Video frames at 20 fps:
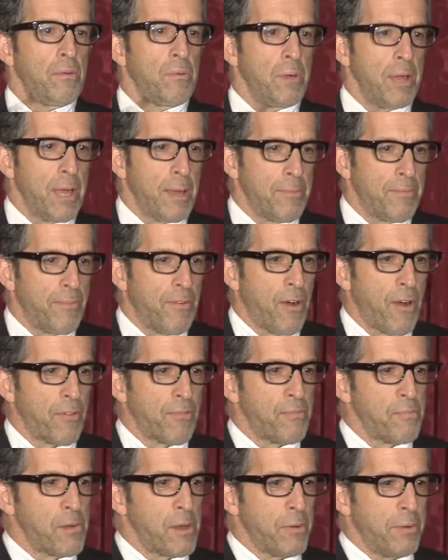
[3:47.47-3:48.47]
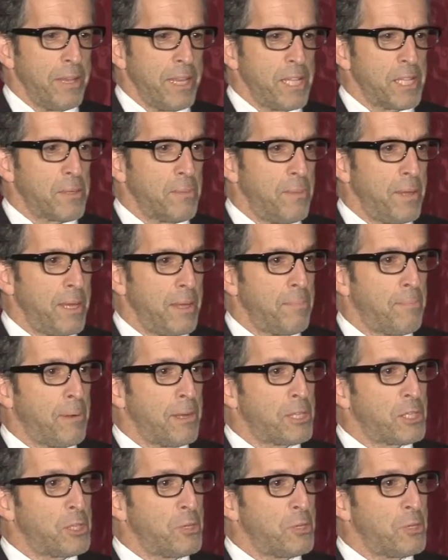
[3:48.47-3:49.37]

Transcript: we are far from where we need to be. But